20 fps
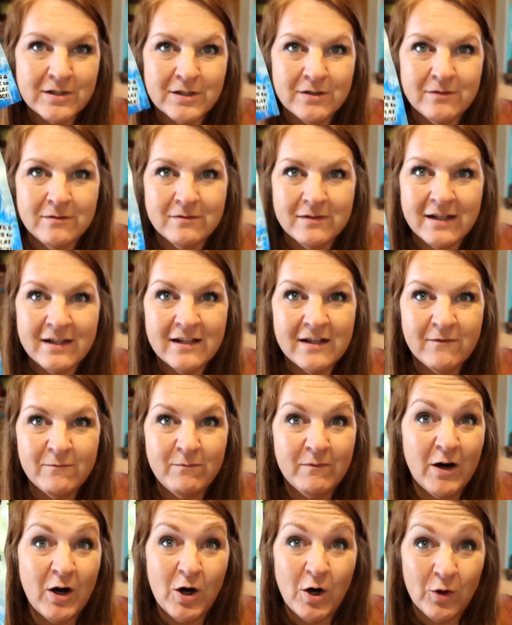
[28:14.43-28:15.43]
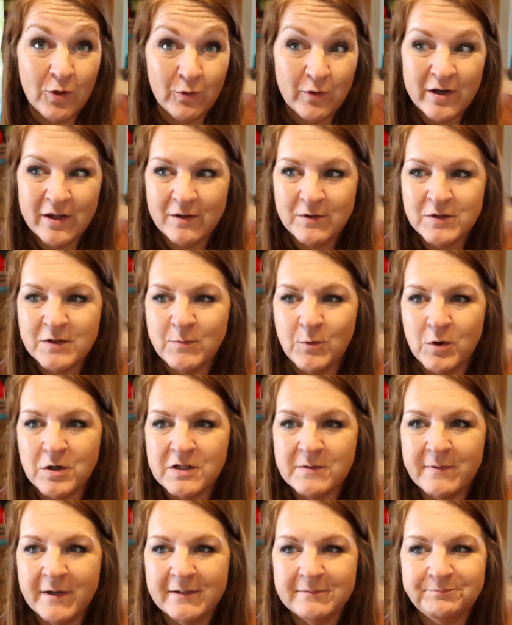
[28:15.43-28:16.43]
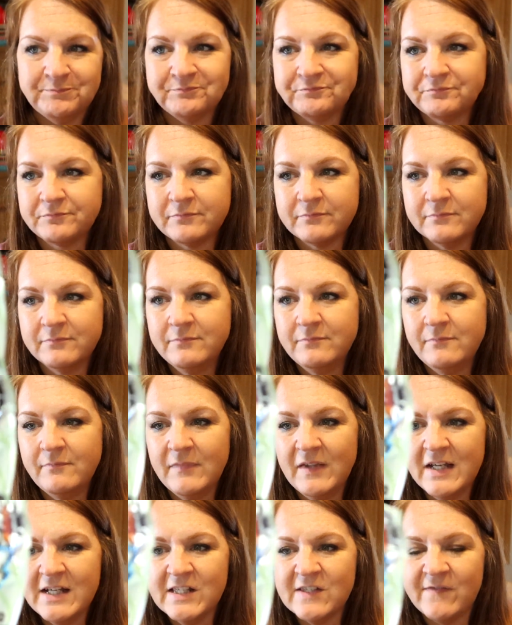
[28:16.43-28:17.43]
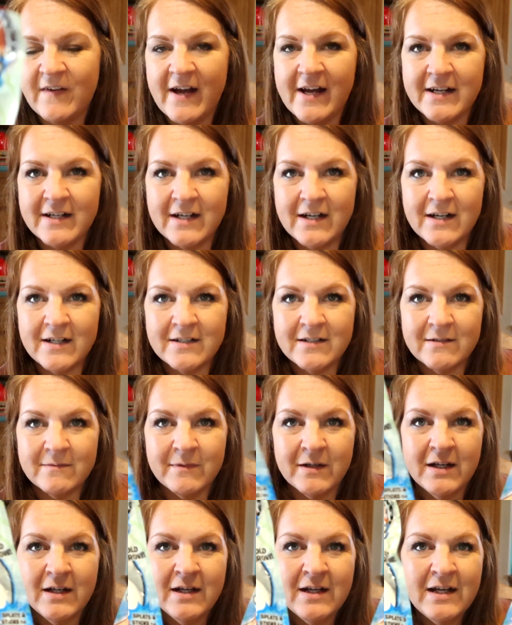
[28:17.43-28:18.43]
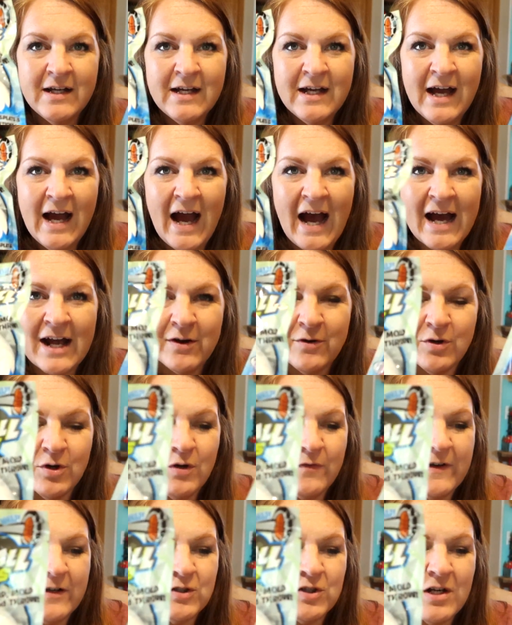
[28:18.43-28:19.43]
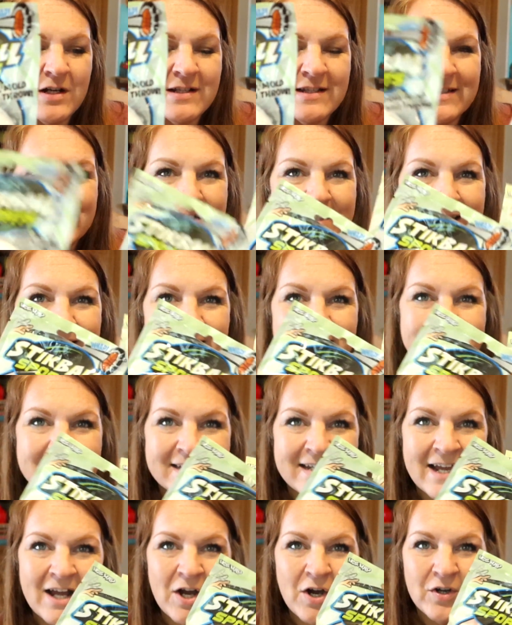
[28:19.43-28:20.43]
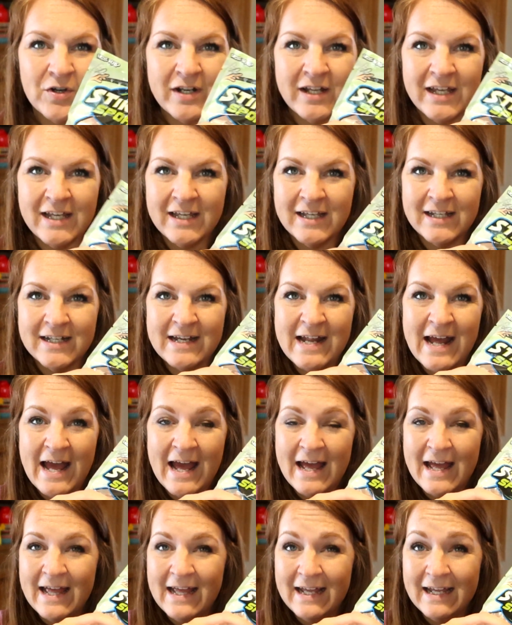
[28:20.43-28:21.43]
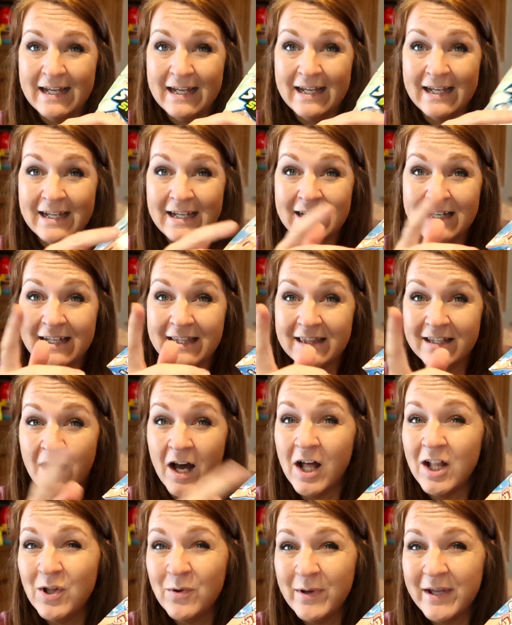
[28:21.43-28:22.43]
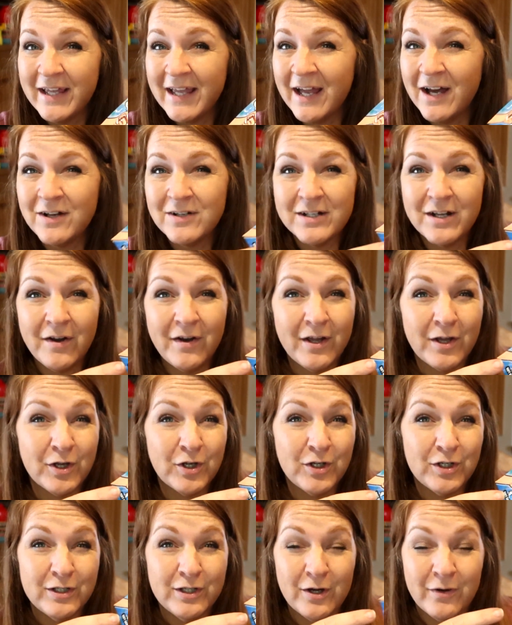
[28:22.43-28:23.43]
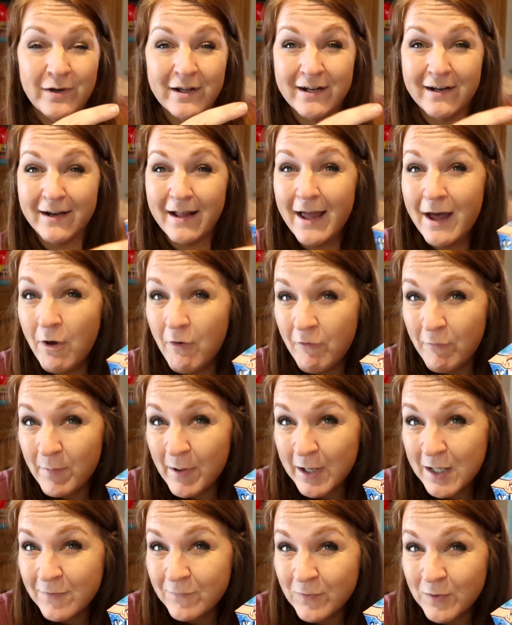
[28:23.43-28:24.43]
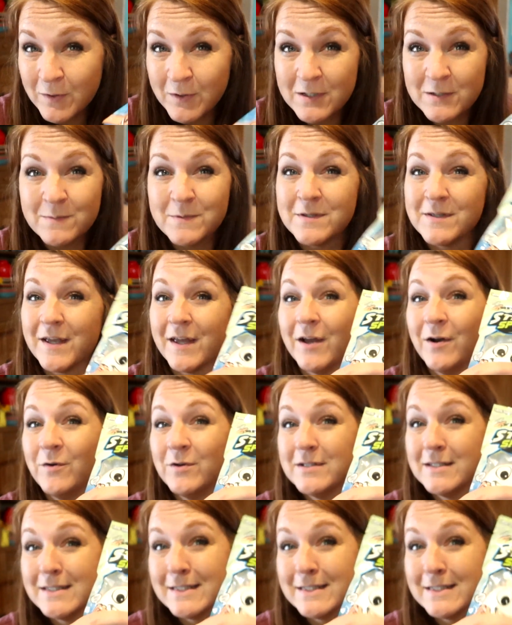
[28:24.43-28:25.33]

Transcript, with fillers: too they love all three of those sports but it's fine um I don't know if I'll try to stick this down in a in the Halloween countdown. It could go in an elf bucket for Christmas. It could go in